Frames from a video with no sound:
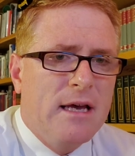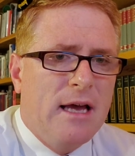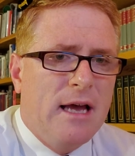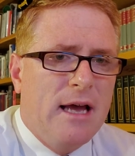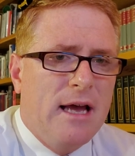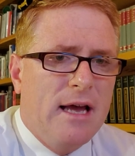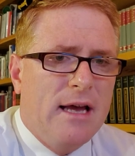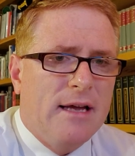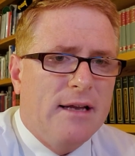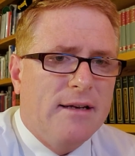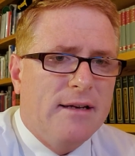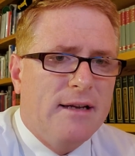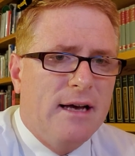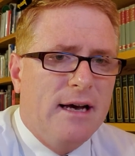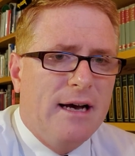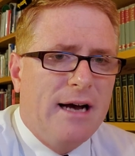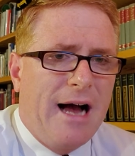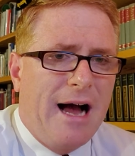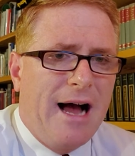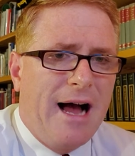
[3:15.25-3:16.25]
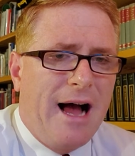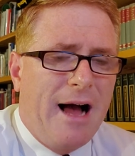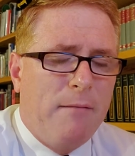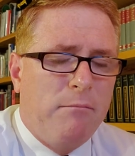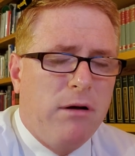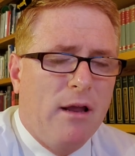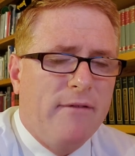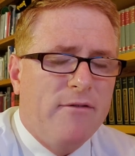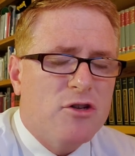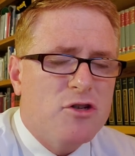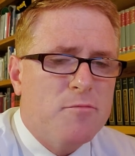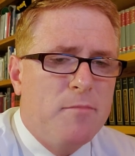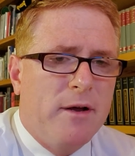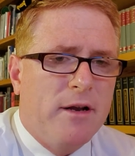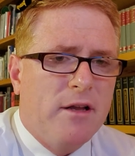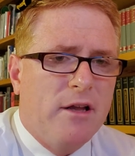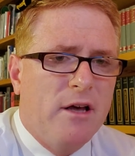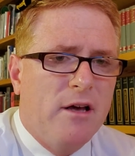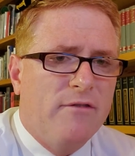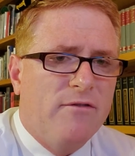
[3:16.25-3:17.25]
And uh, I, I, believe it's
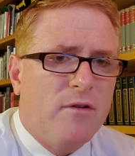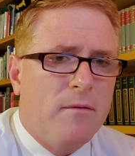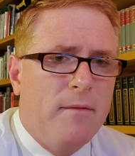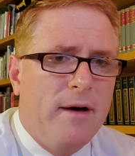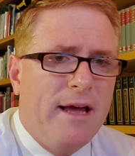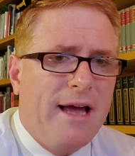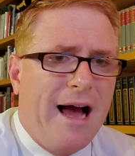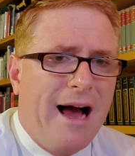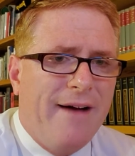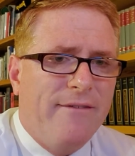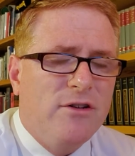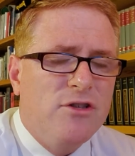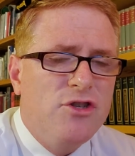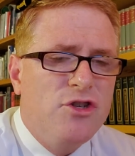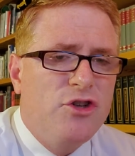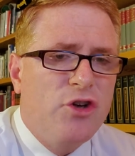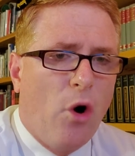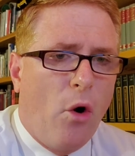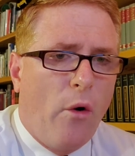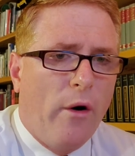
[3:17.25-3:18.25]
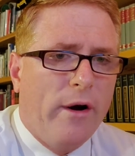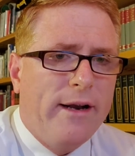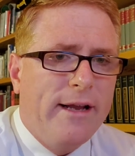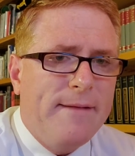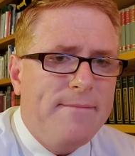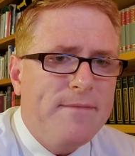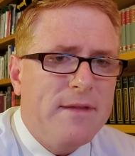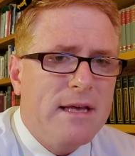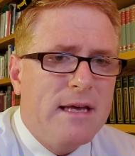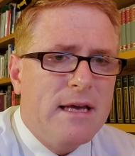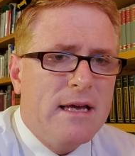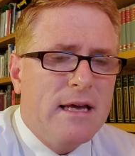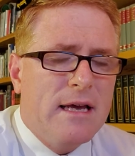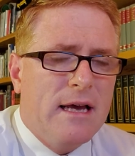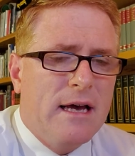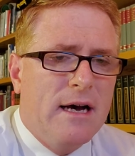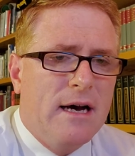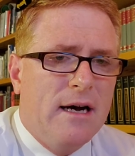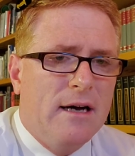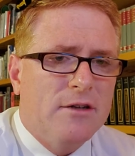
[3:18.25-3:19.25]
been good for me. I've enjoyed it.
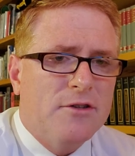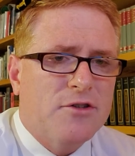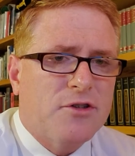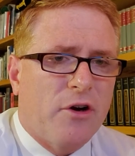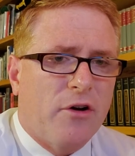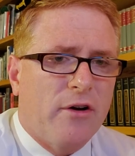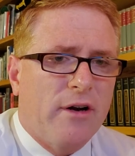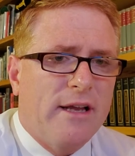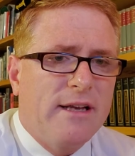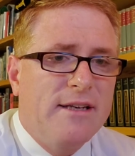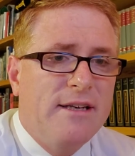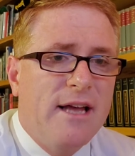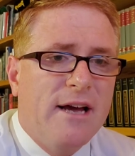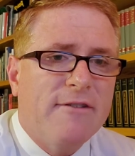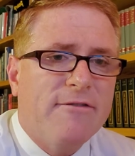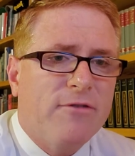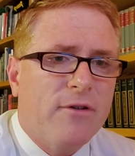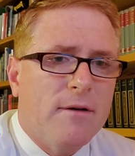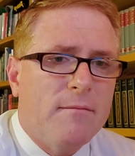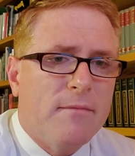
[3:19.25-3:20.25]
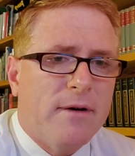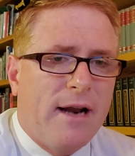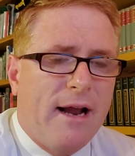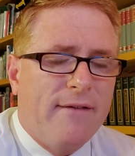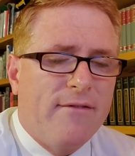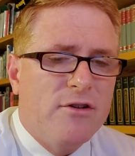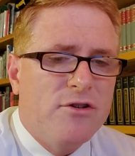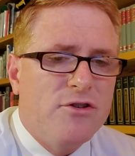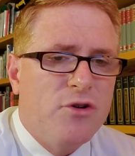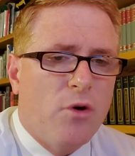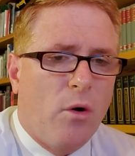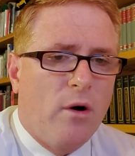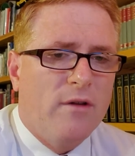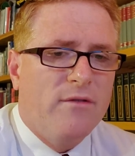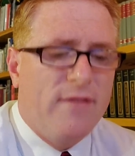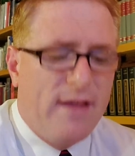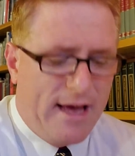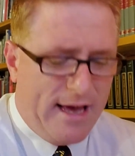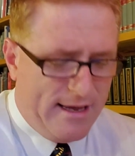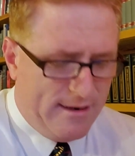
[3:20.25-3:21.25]
Uh, certainly different, but I've
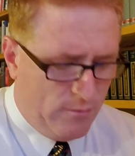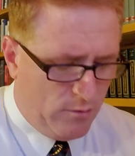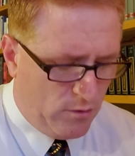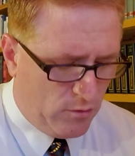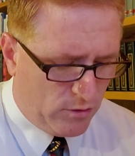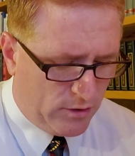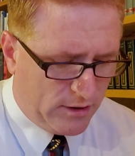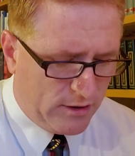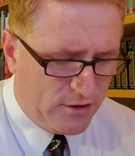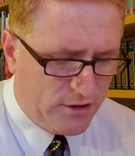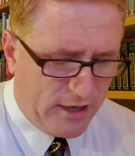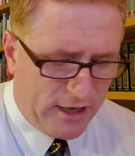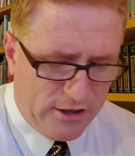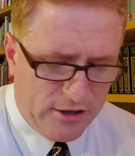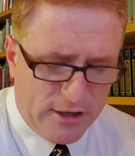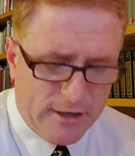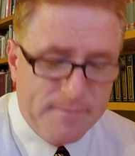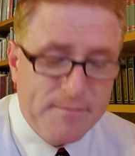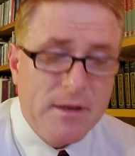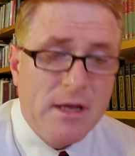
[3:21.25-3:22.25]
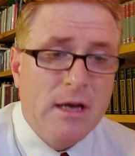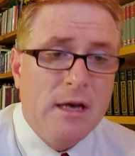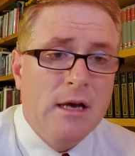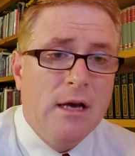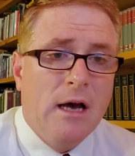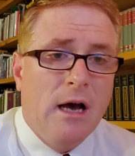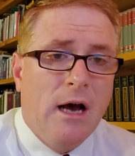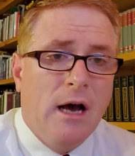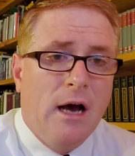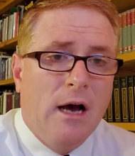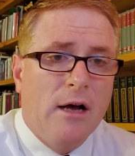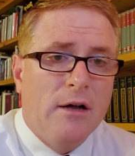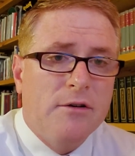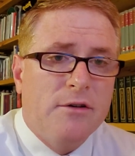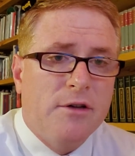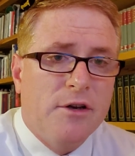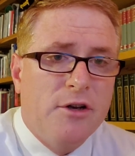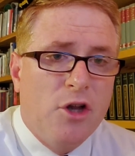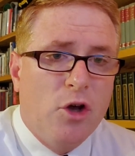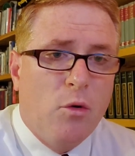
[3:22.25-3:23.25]
enjoyed that. We want to continue uh,
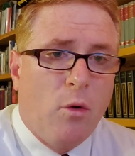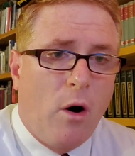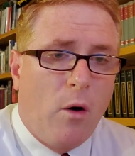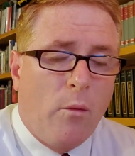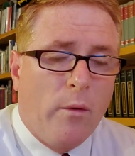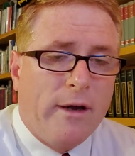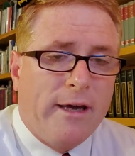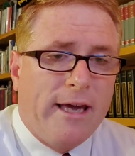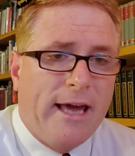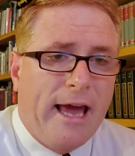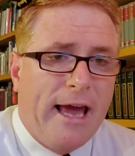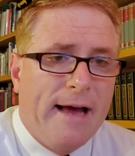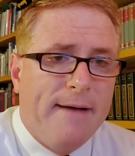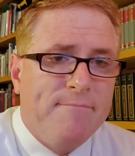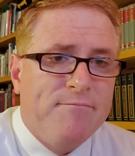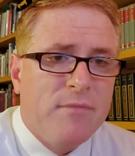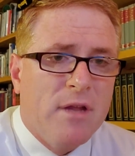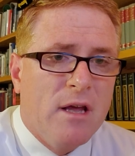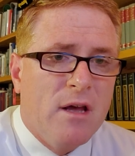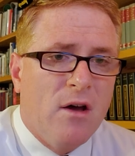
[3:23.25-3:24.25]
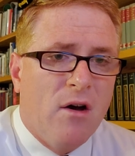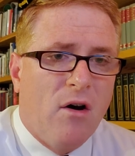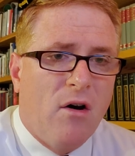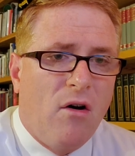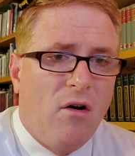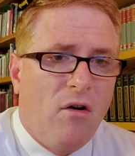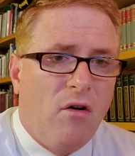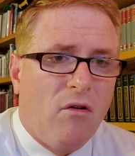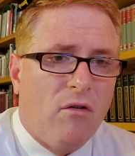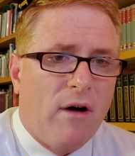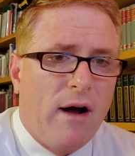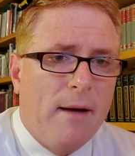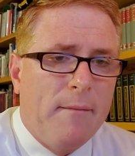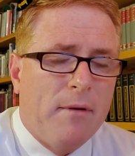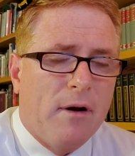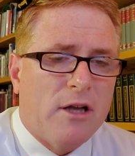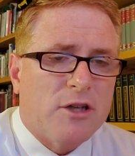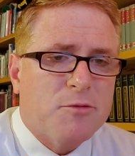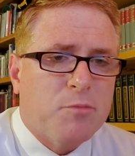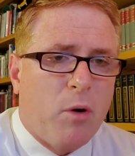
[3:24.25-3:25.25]
to do what we can. All right,
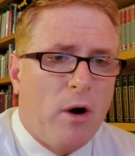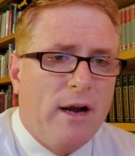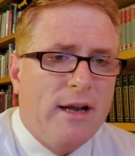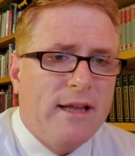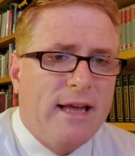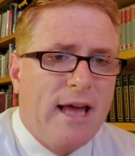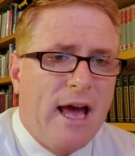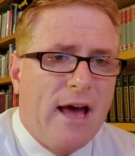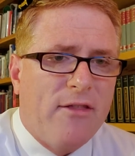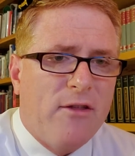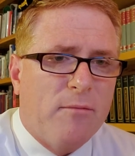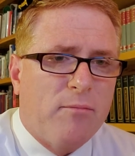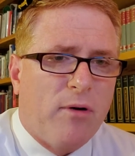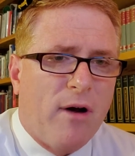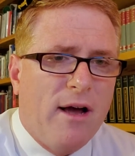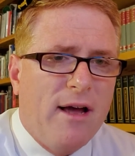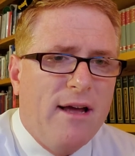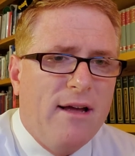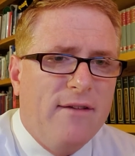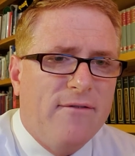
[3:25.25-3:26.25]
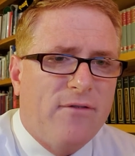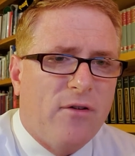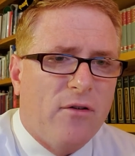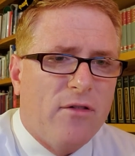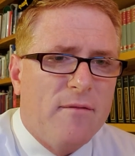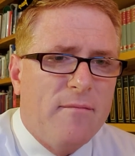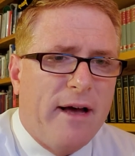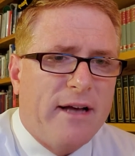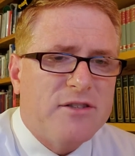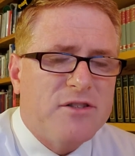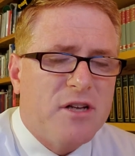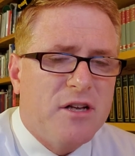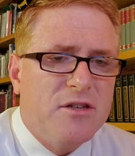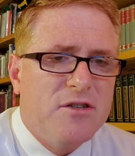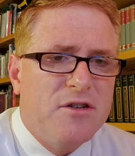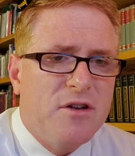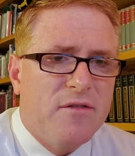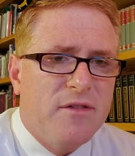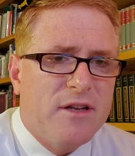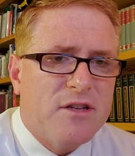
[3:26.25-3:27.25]
but let's pray together. Pray for the
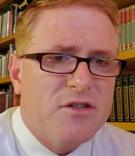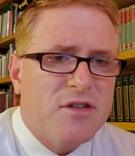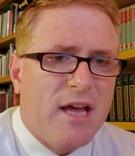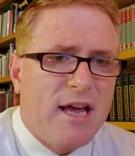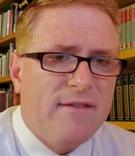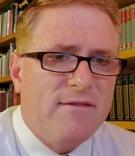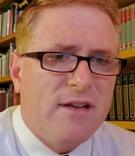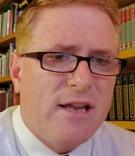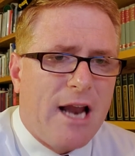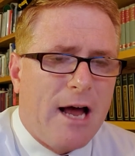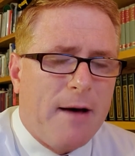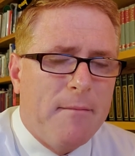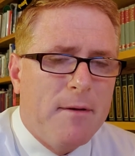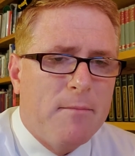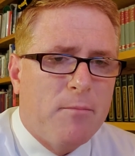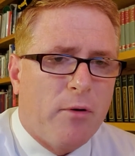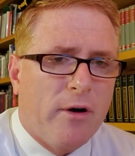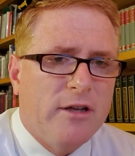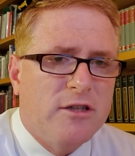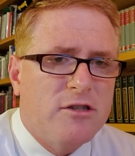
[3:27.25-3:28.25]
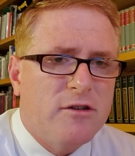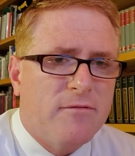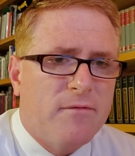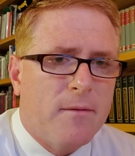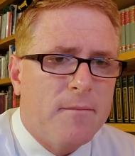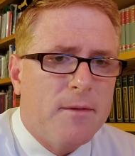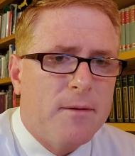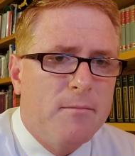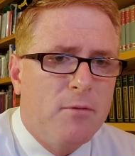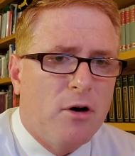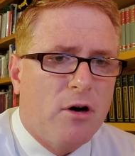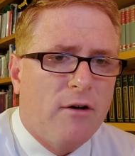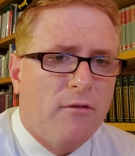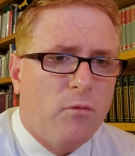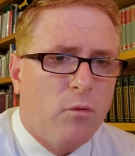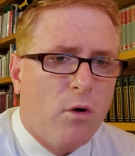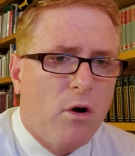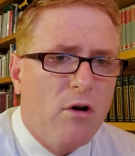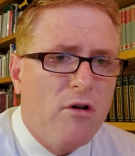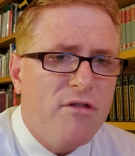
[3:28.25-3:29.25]
message this evening. I'll be preaching from the book
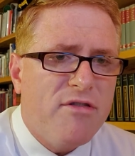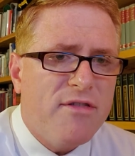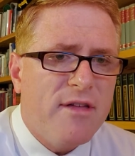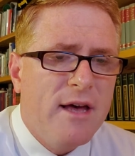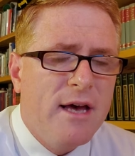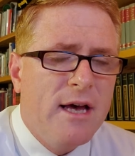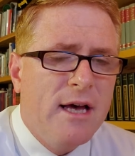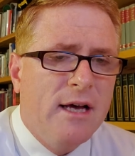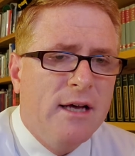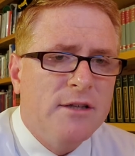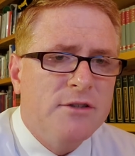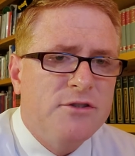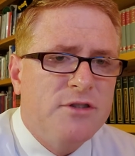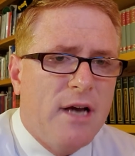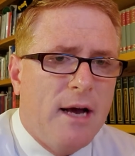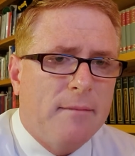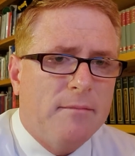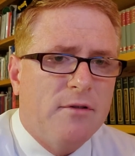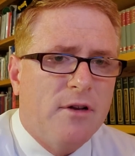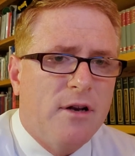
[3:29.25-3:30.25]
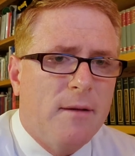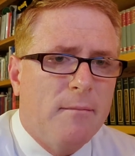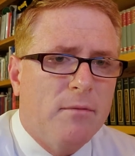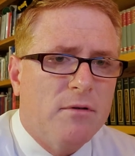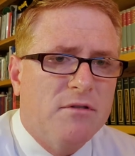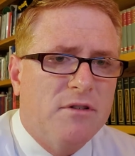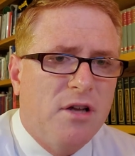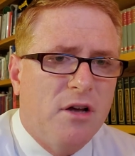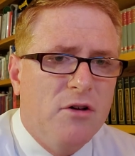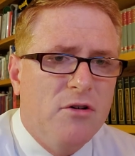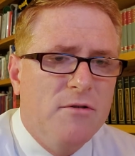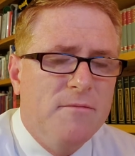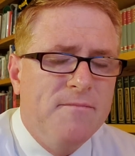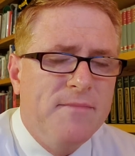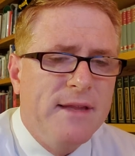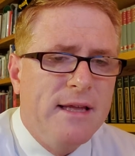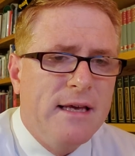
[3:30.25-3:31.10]
of Ruth, chapter number two.